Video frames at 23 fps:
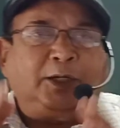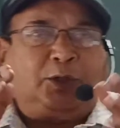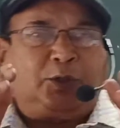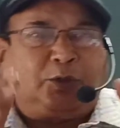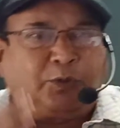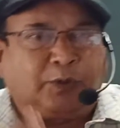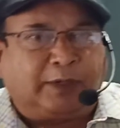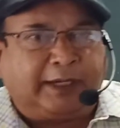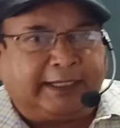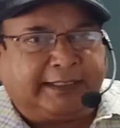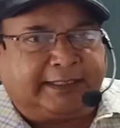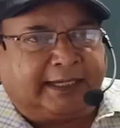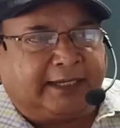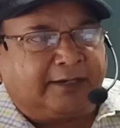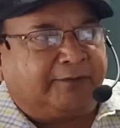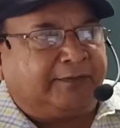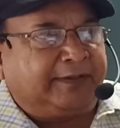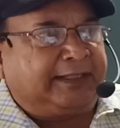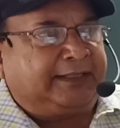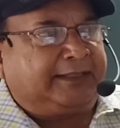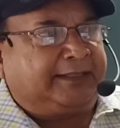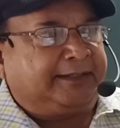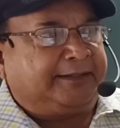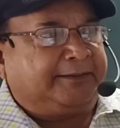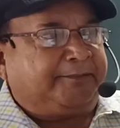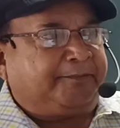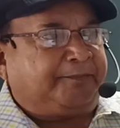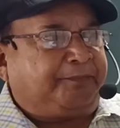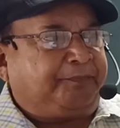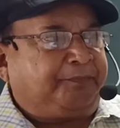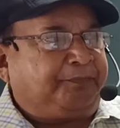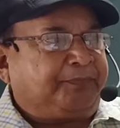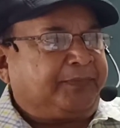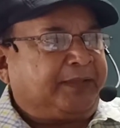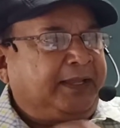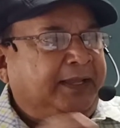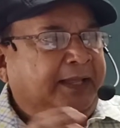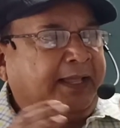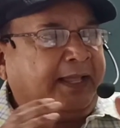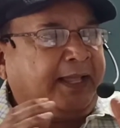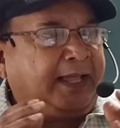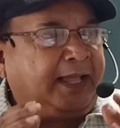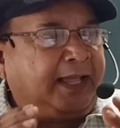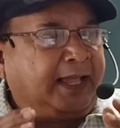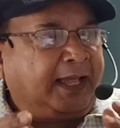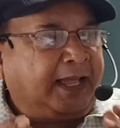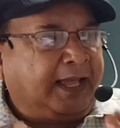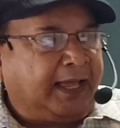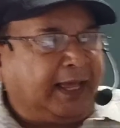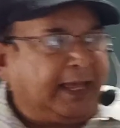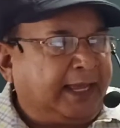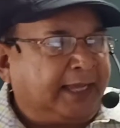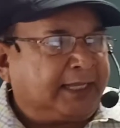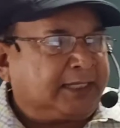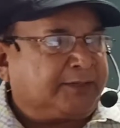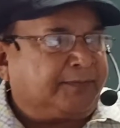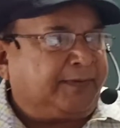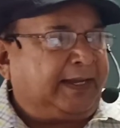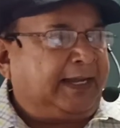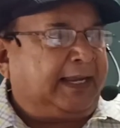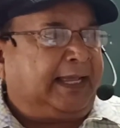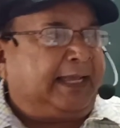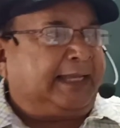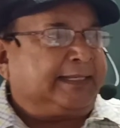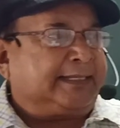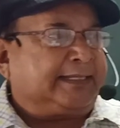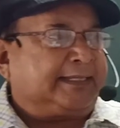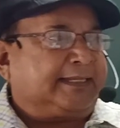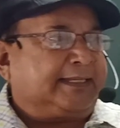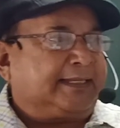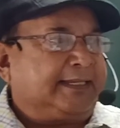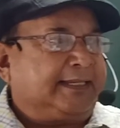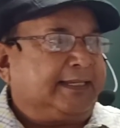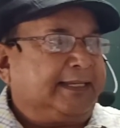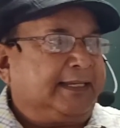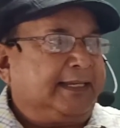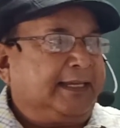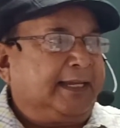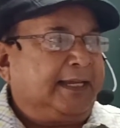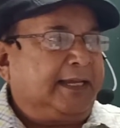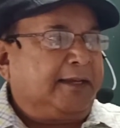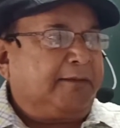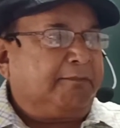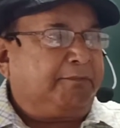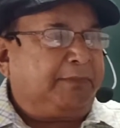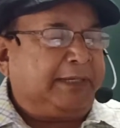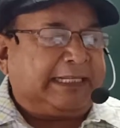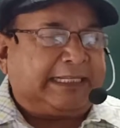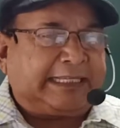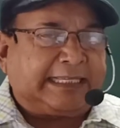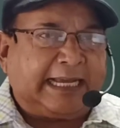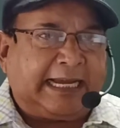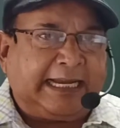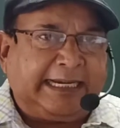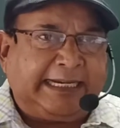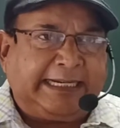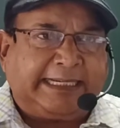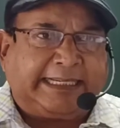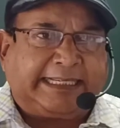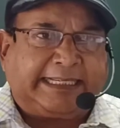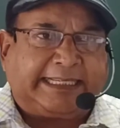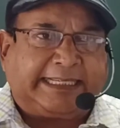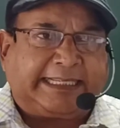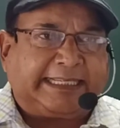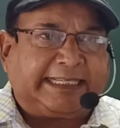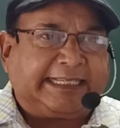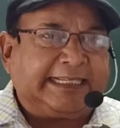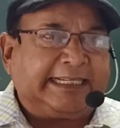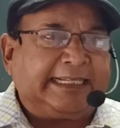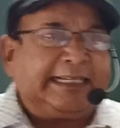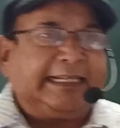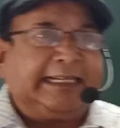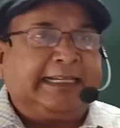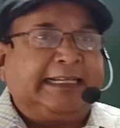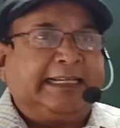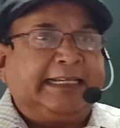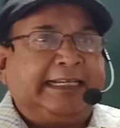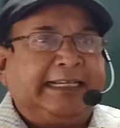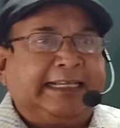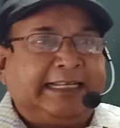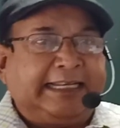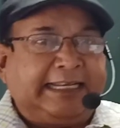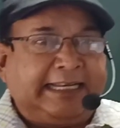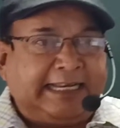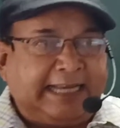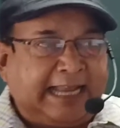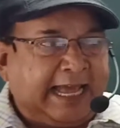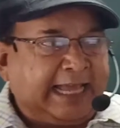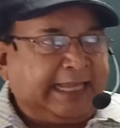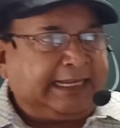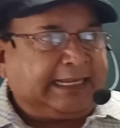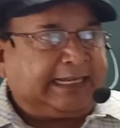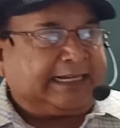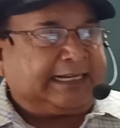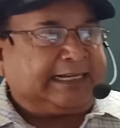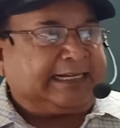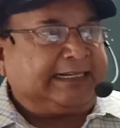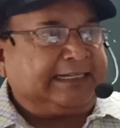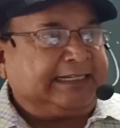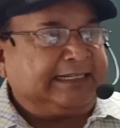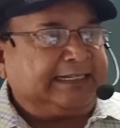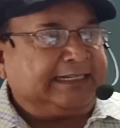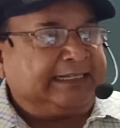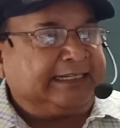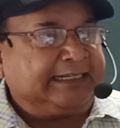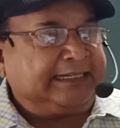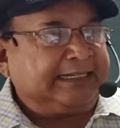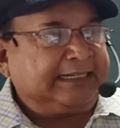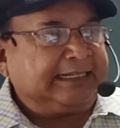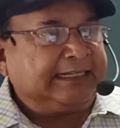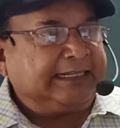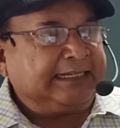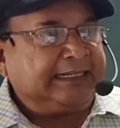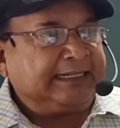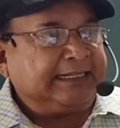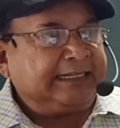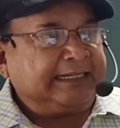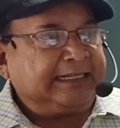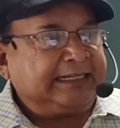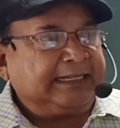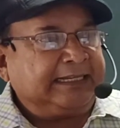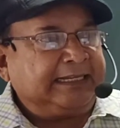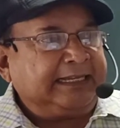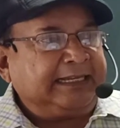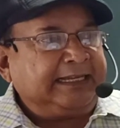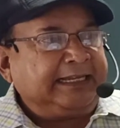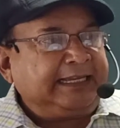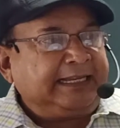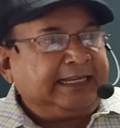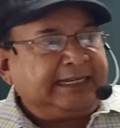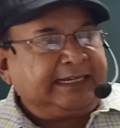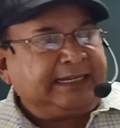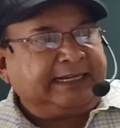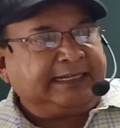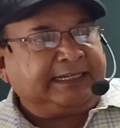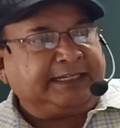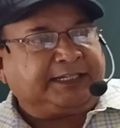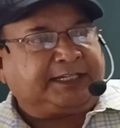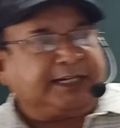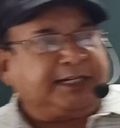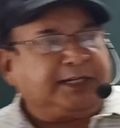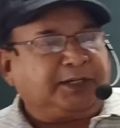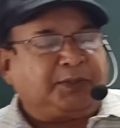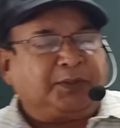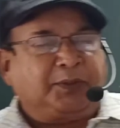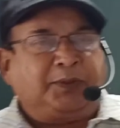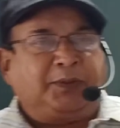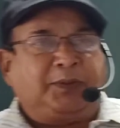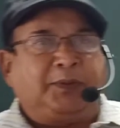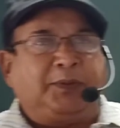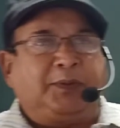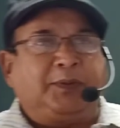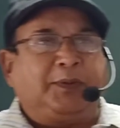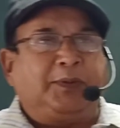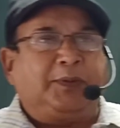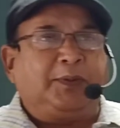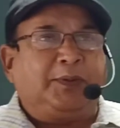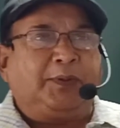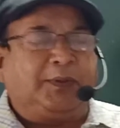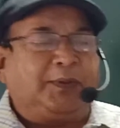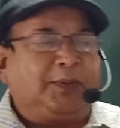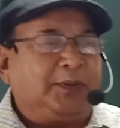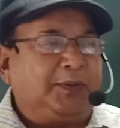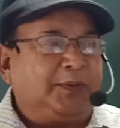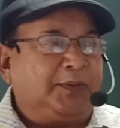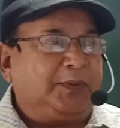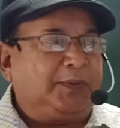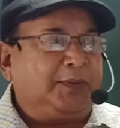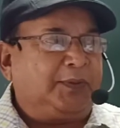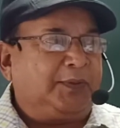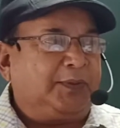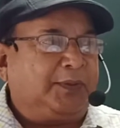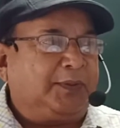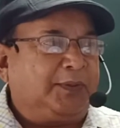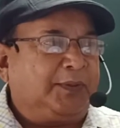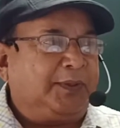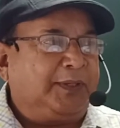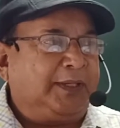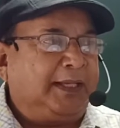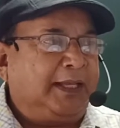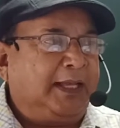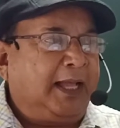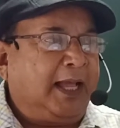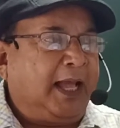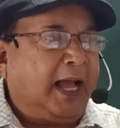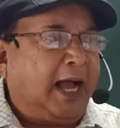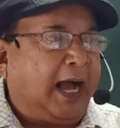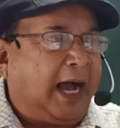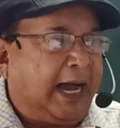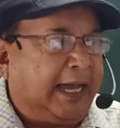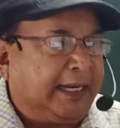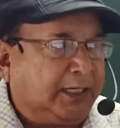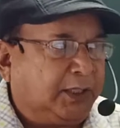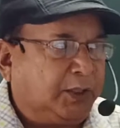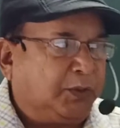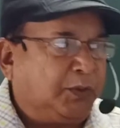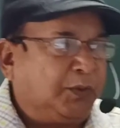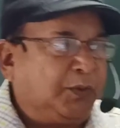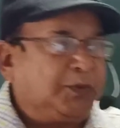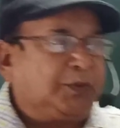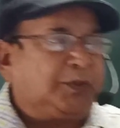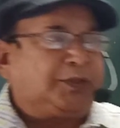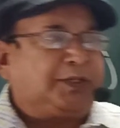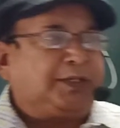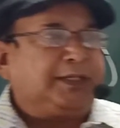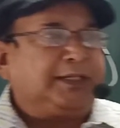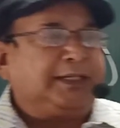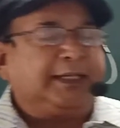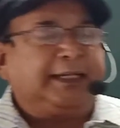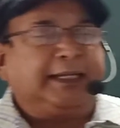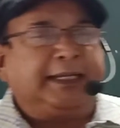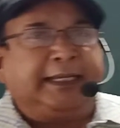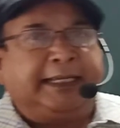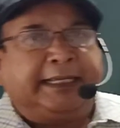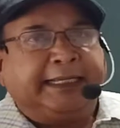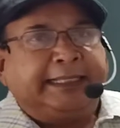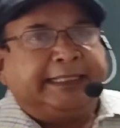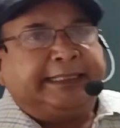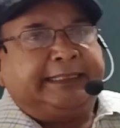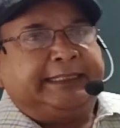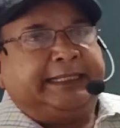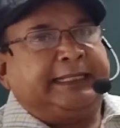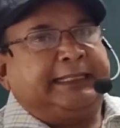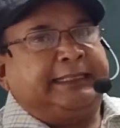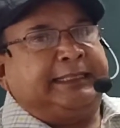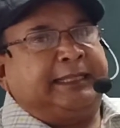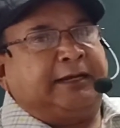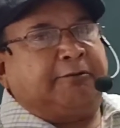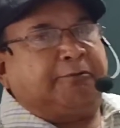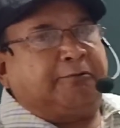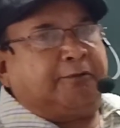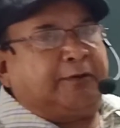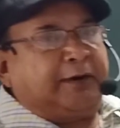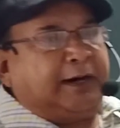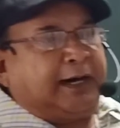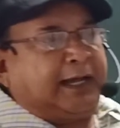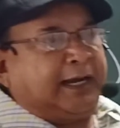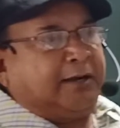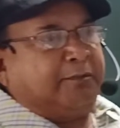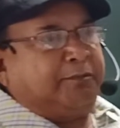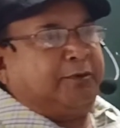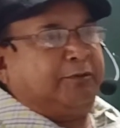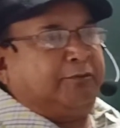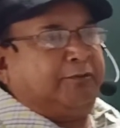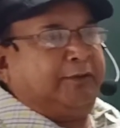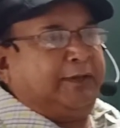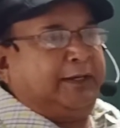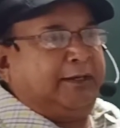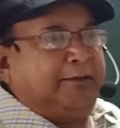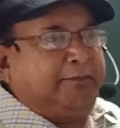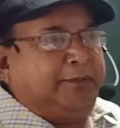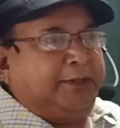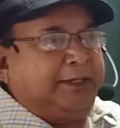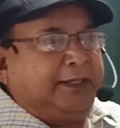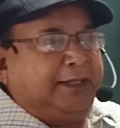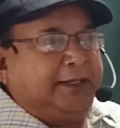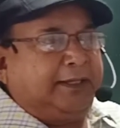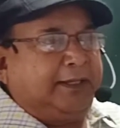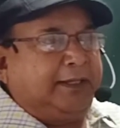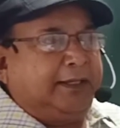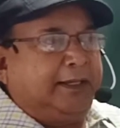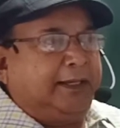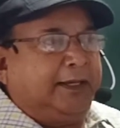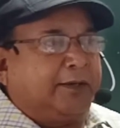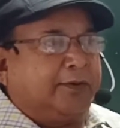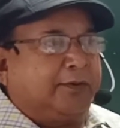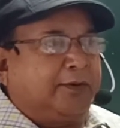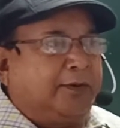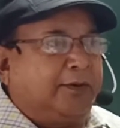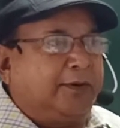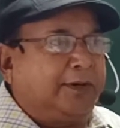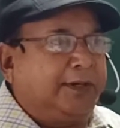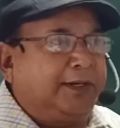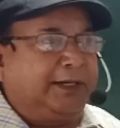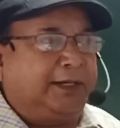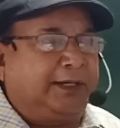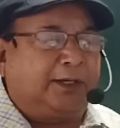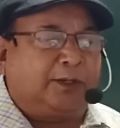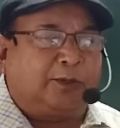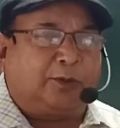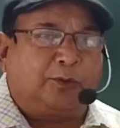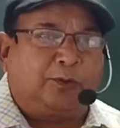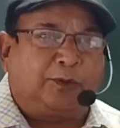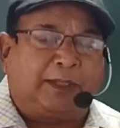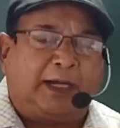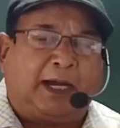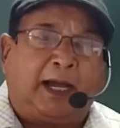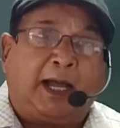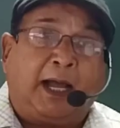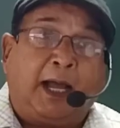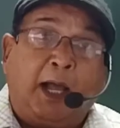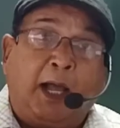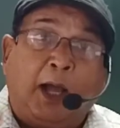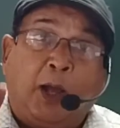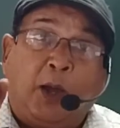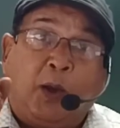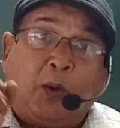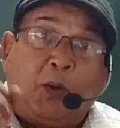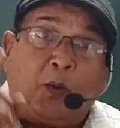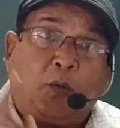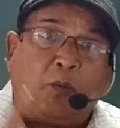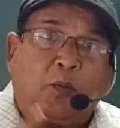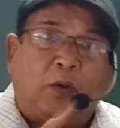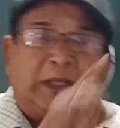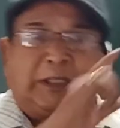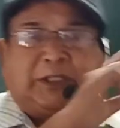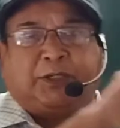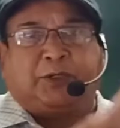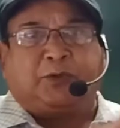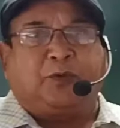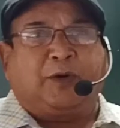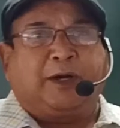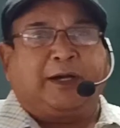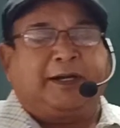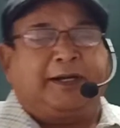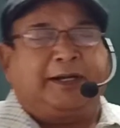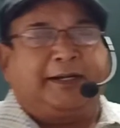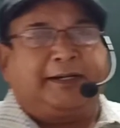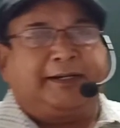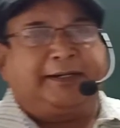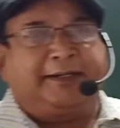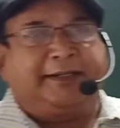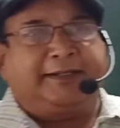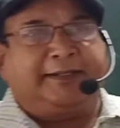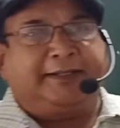together with, as well as, besides, like, in addition to are used, then the verb will be according to the first word.